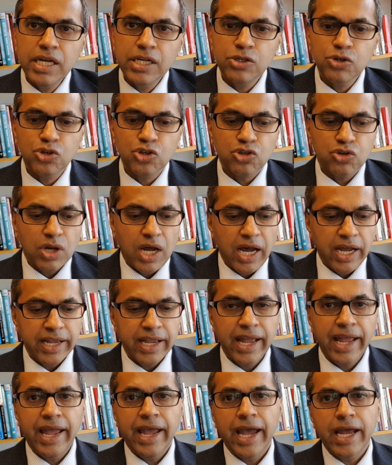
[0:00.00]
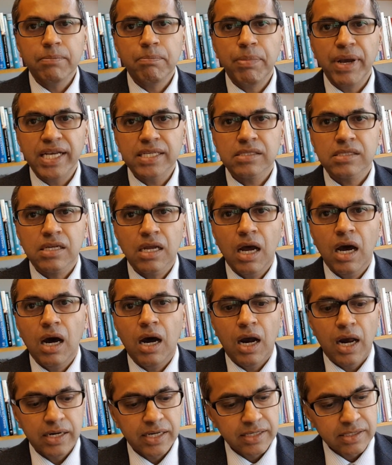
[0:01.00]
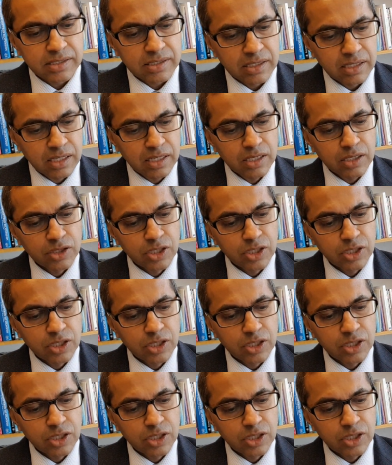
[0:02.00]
to try and best harness